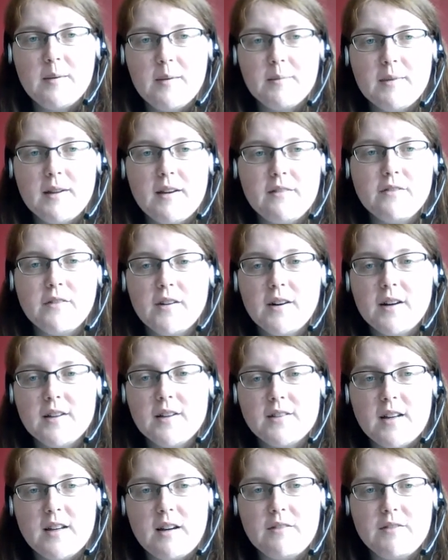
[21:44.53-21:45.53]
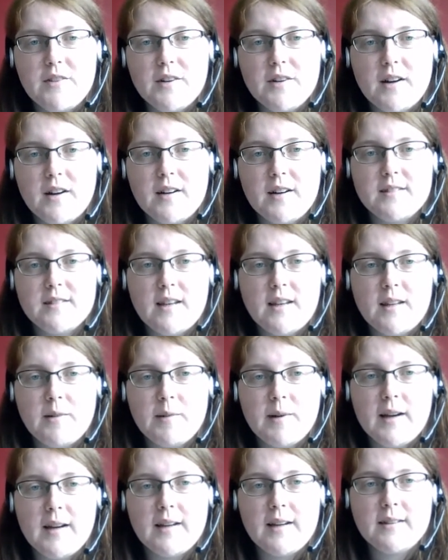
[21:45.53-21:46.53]
But I thought I'd share it with you guys
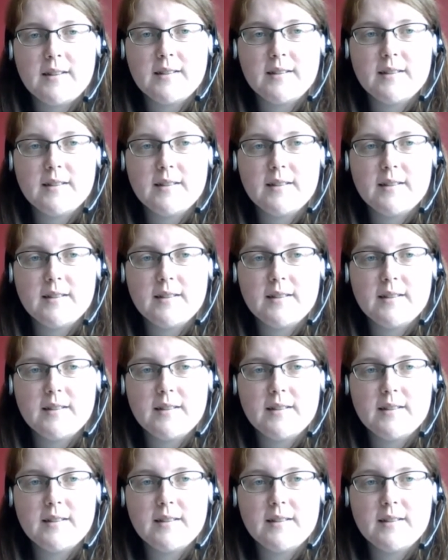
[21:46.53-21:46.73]
anyway,